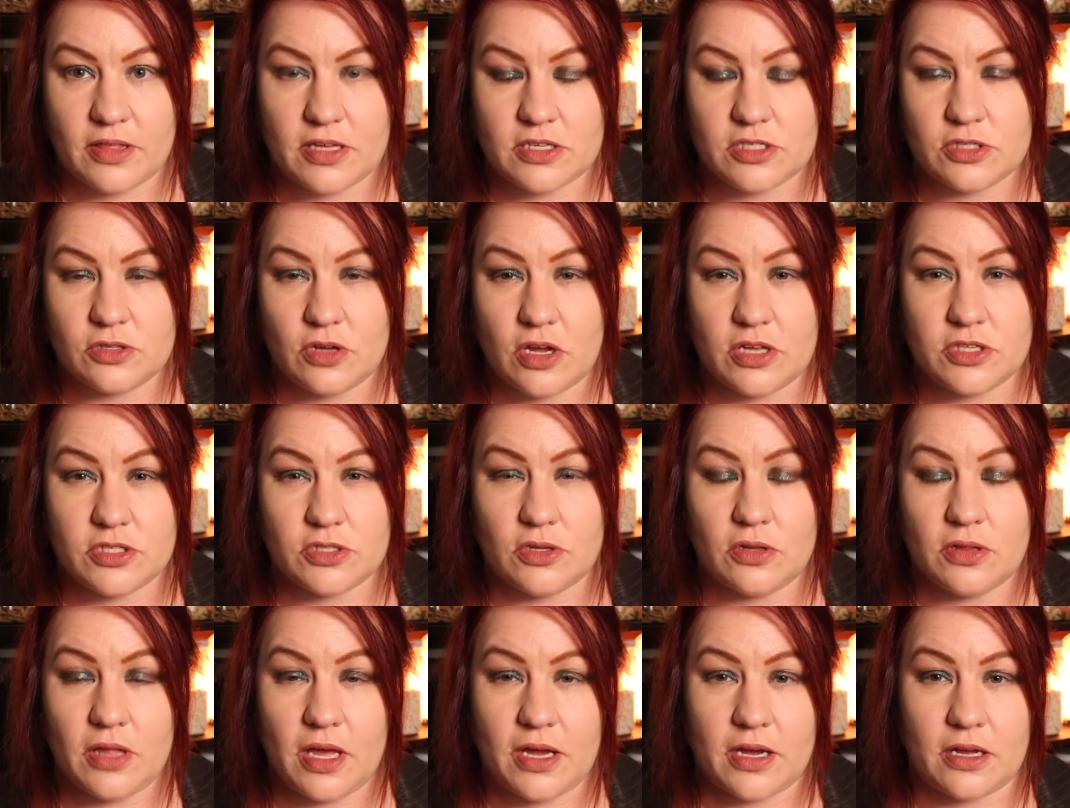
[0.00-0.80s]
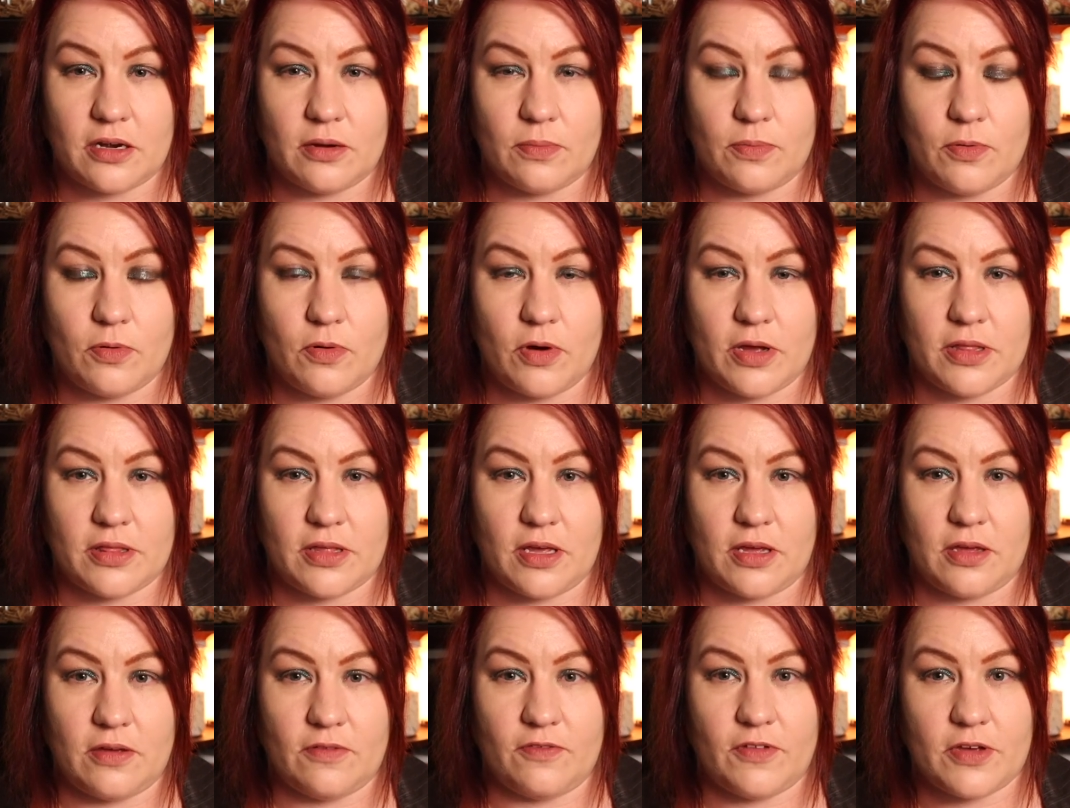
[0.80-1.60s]
There's no, it's not like in a point
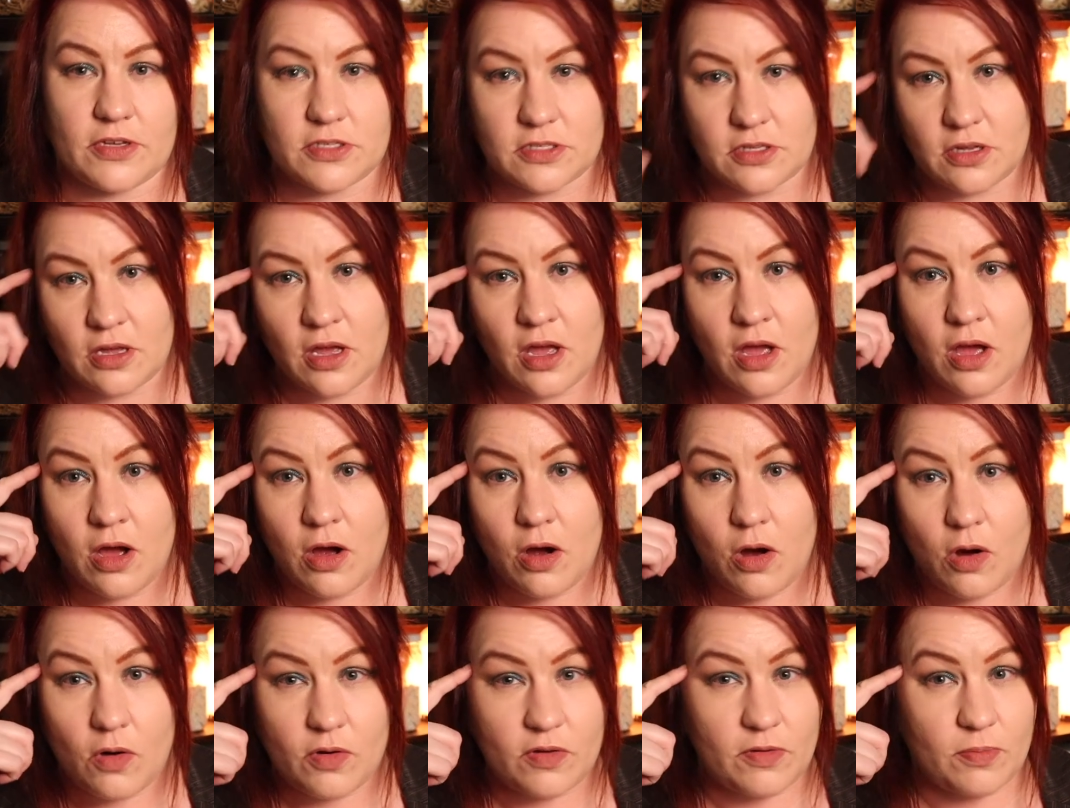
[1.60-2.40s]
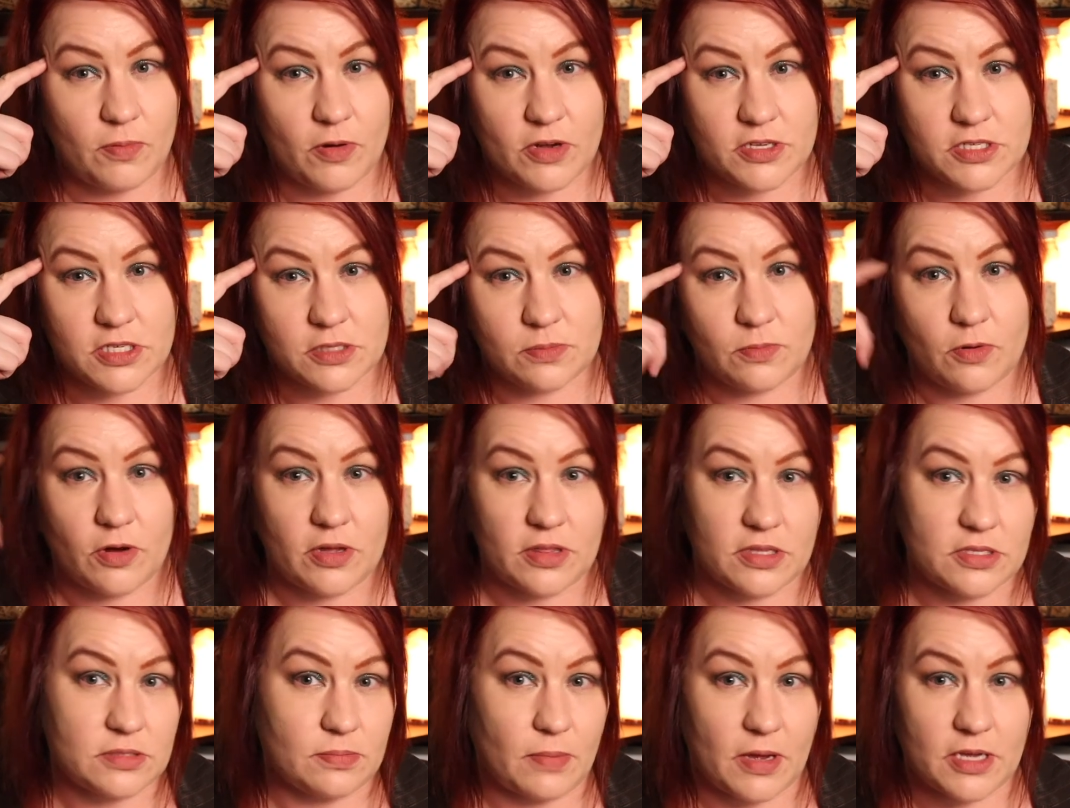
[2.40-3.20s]
that you're fixing, oh, you press this
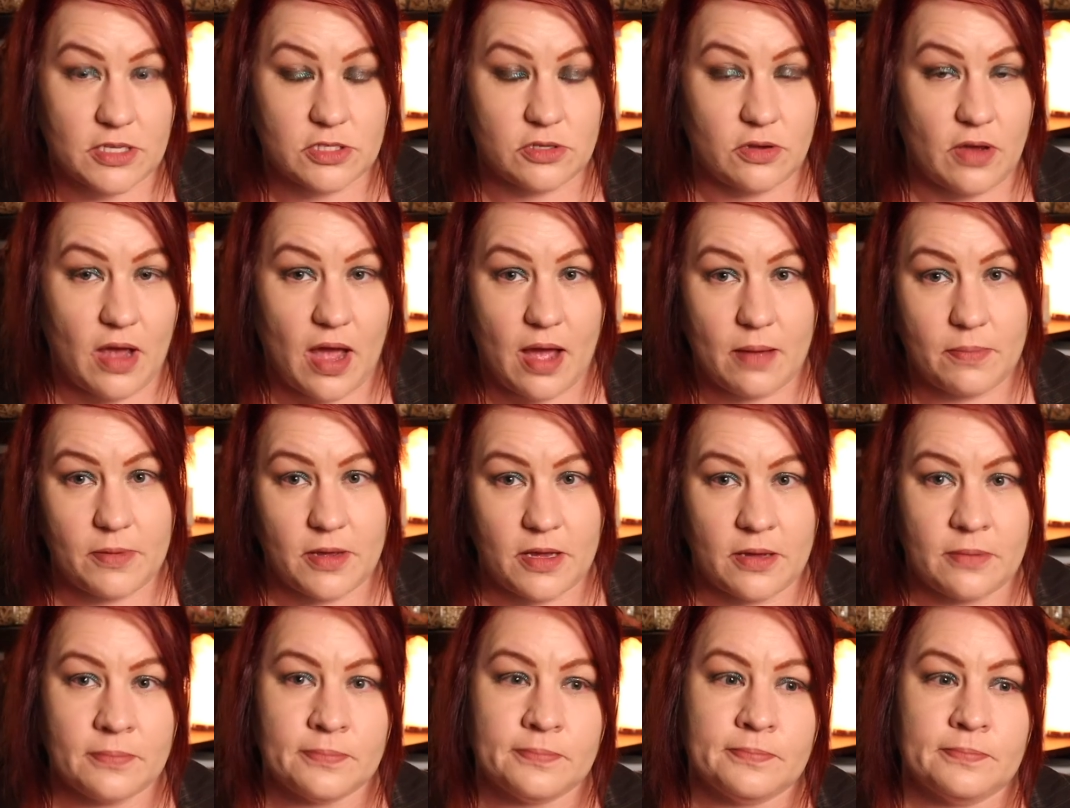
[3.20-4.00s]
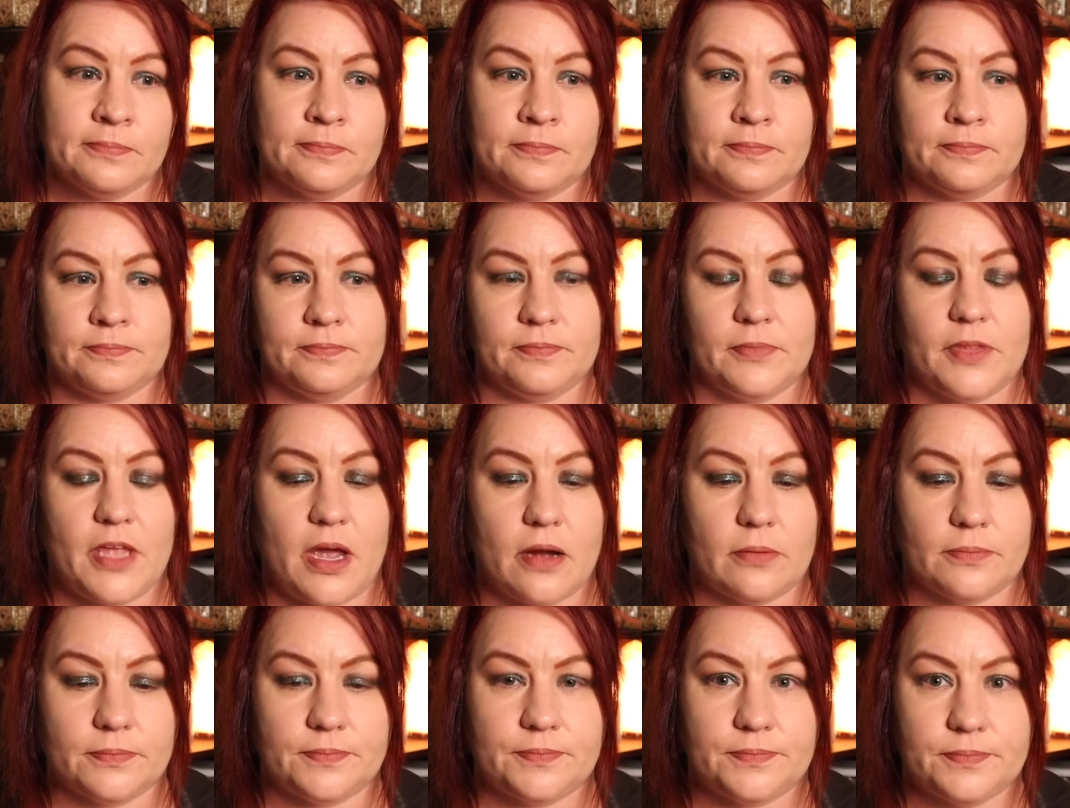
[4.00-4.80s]
point, this makes you happy.
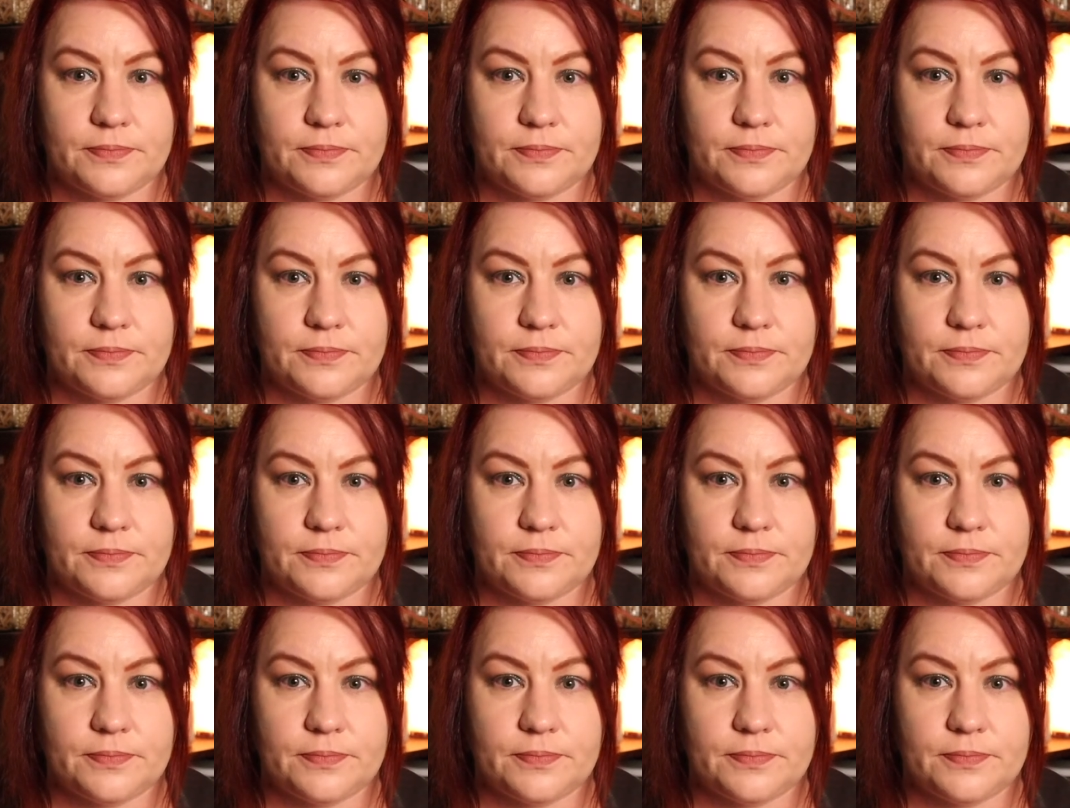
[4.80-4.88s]
Now,